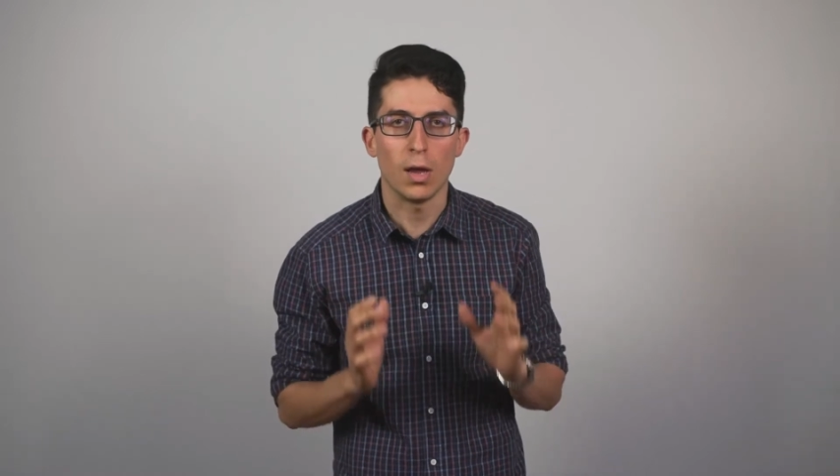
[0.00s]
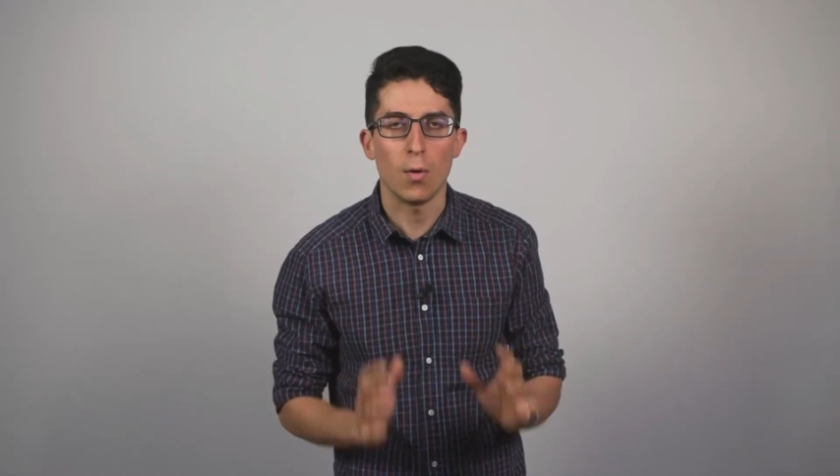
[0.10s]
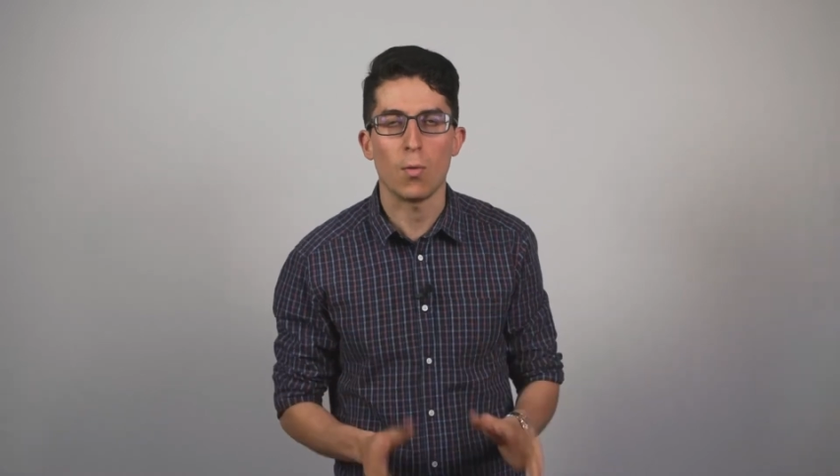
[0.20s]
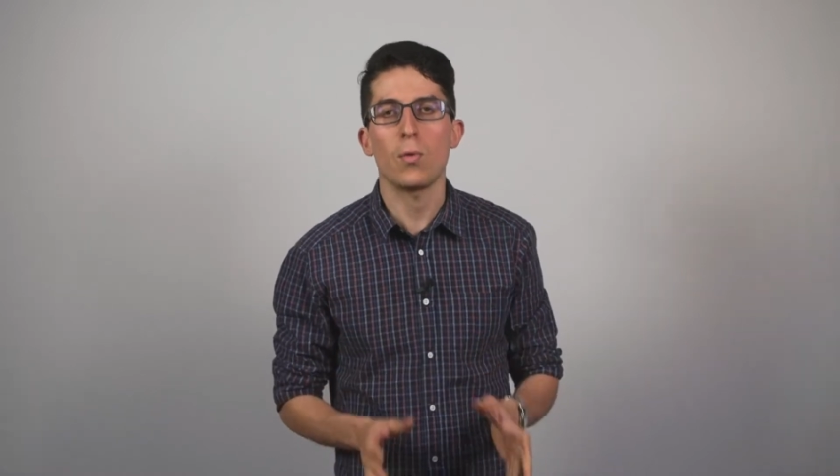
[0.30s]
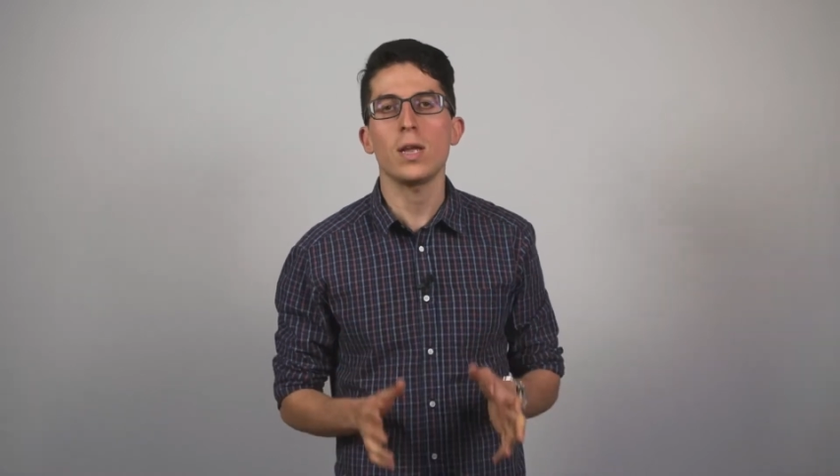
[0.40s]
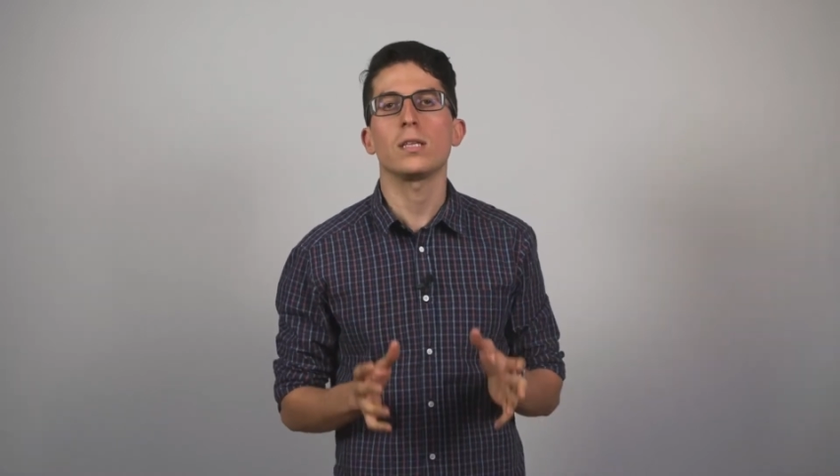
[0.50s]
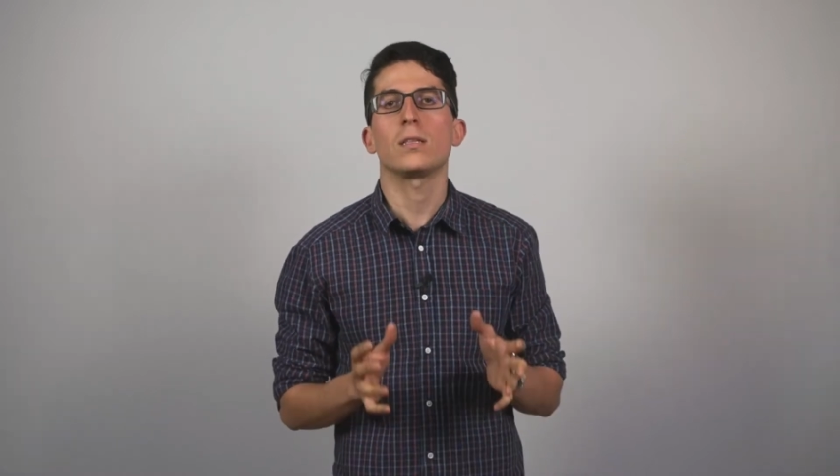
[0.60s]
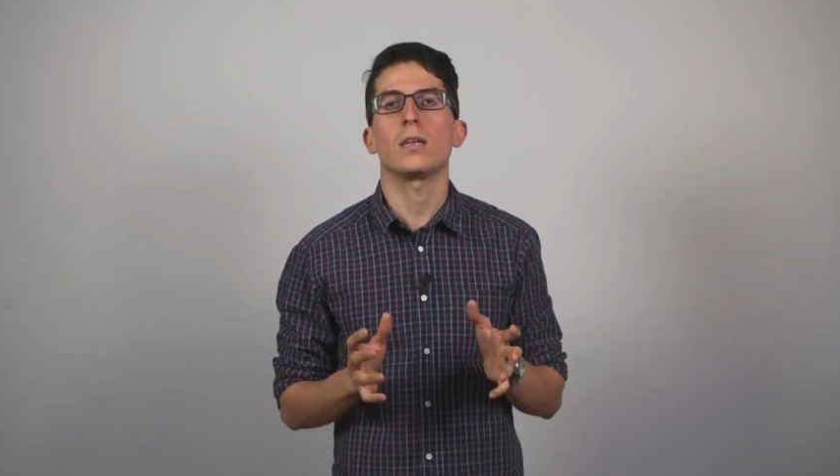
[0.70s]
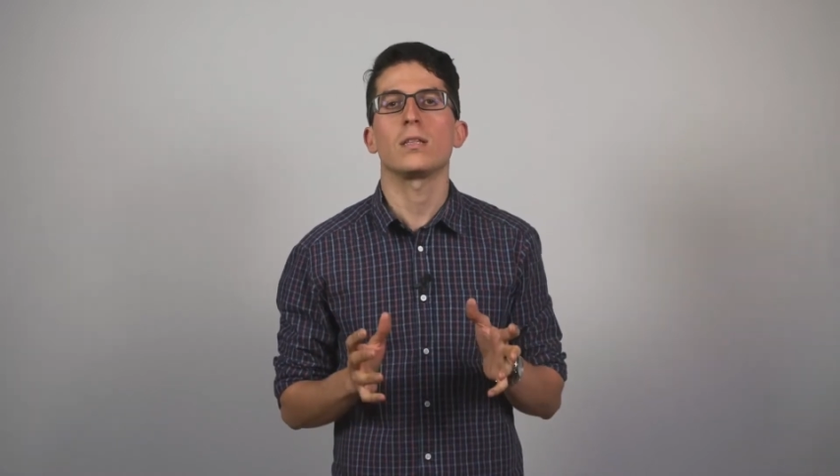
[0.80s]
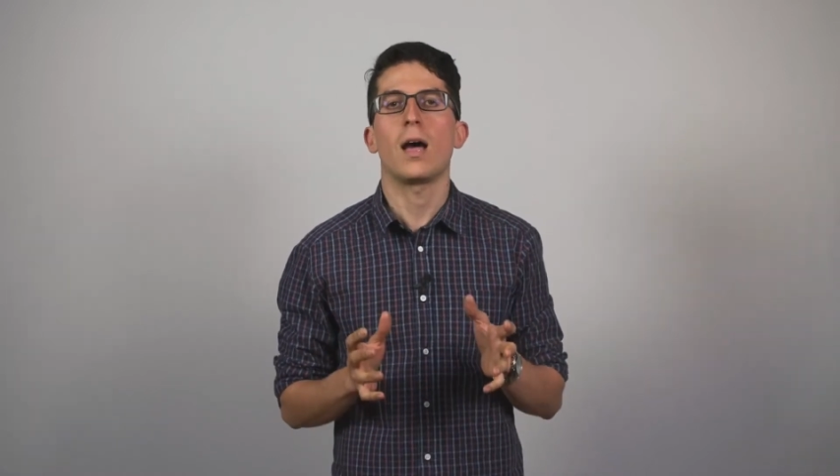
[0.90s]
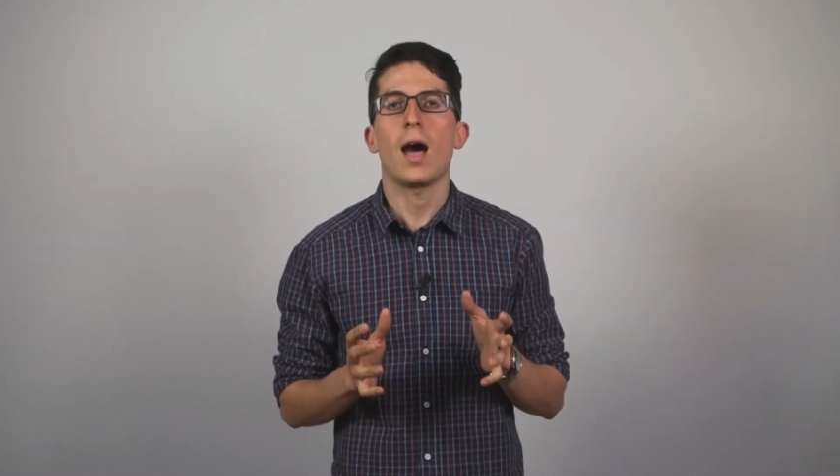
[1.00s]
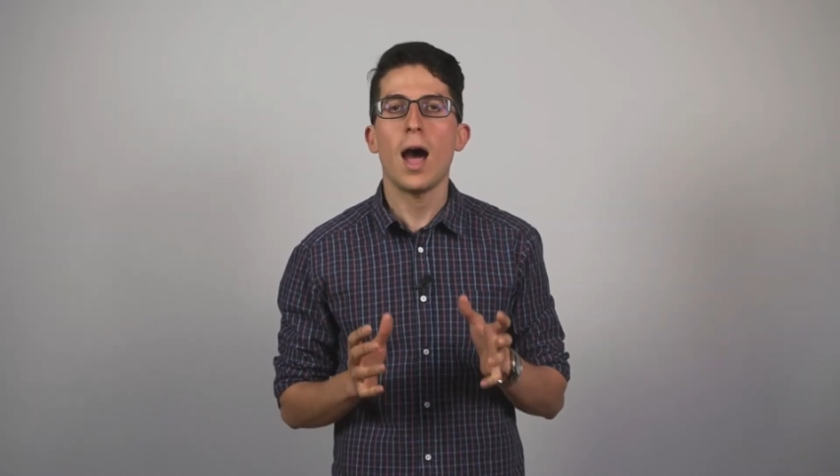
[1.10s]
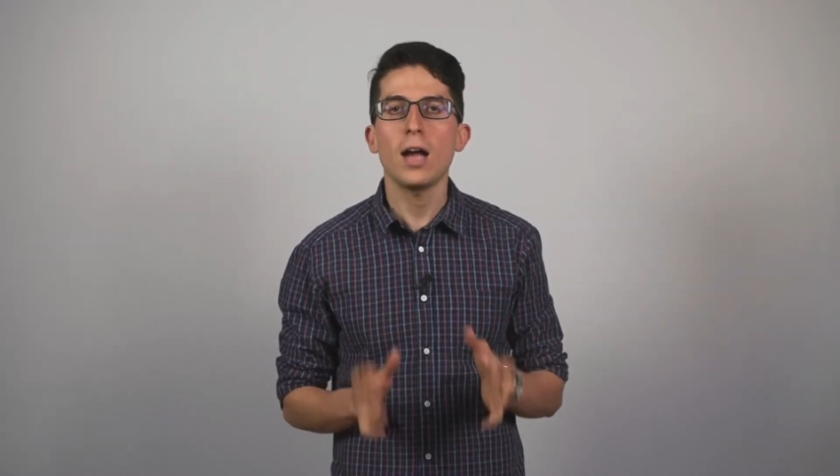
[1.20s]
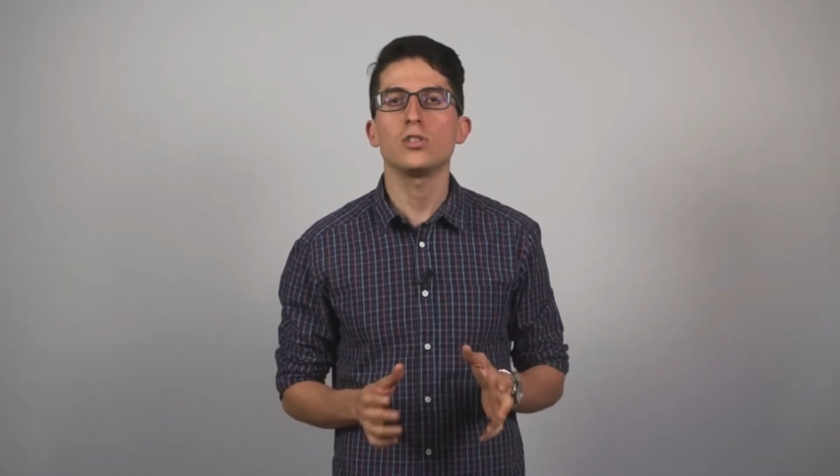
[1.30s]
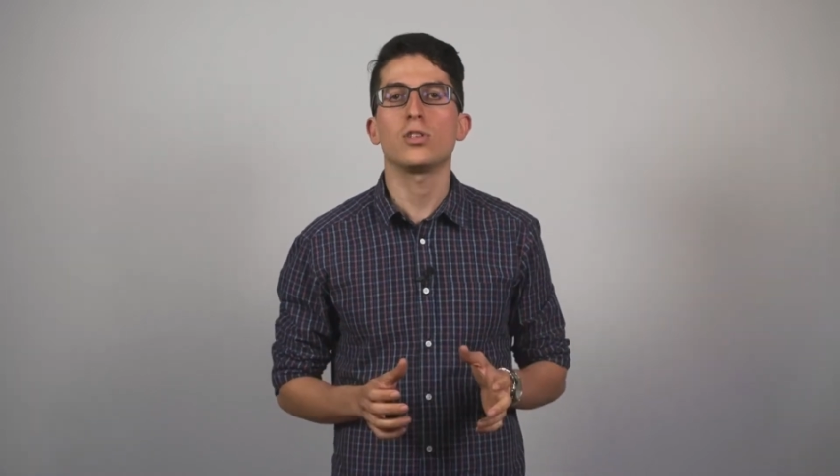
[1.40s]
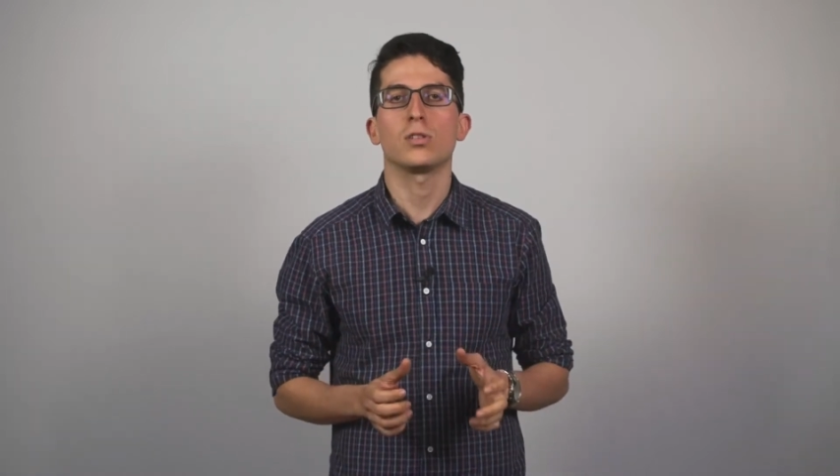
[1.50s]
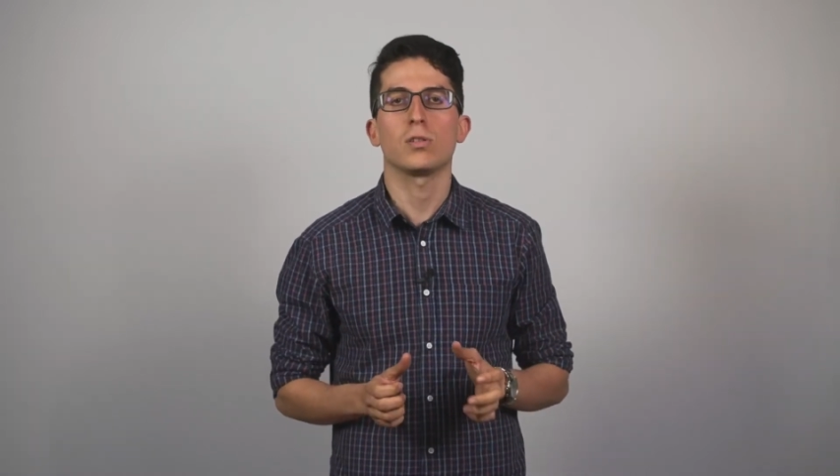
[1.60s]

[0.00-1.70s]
already did hundreds